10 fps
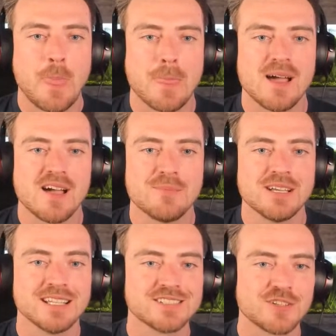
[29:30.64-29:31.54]

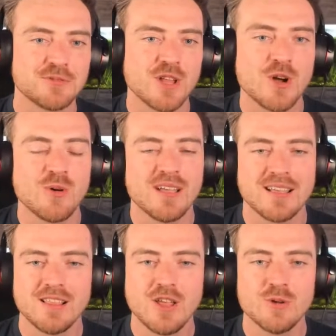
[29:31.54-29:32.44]
Against the Flow,
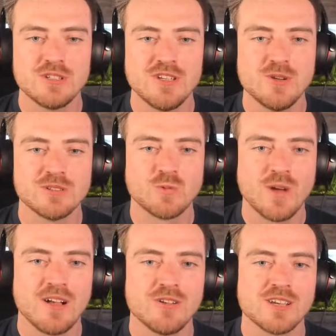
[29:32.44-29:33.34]
hello to you as
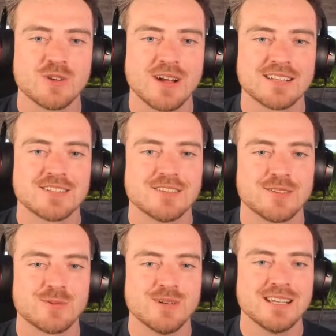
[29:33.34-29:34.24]
well. Congrats on the
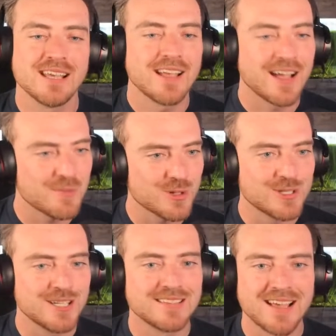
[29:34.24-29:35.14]
3K. I
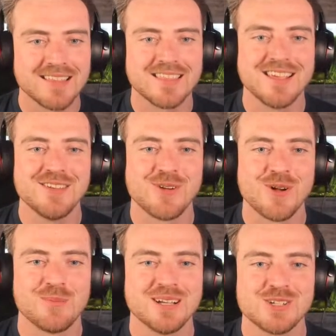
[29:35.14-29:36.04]
appreciate that. Thank you
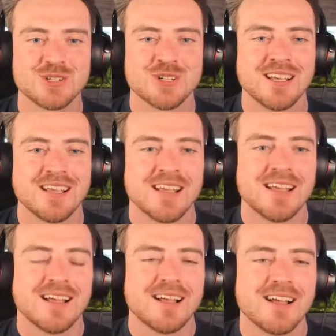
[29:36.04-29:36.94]
very much.
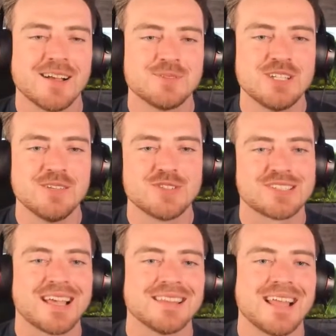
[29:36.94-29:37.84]
Steve
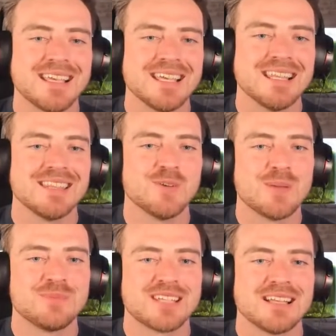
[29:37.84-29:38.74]
says, I like it. The
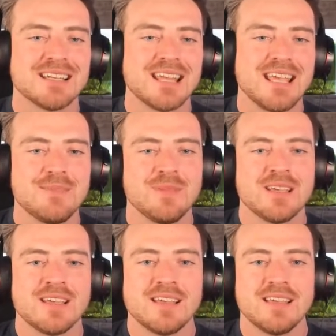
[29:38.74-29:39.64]
website name
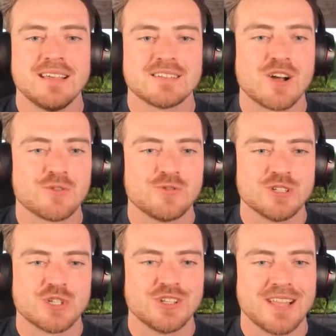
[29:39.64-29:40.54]
is Our
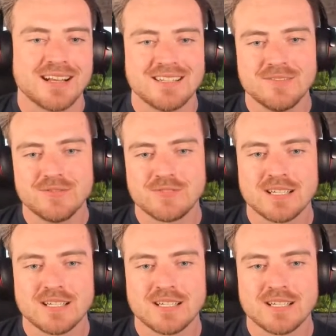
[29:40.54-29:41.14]
Fish Collective.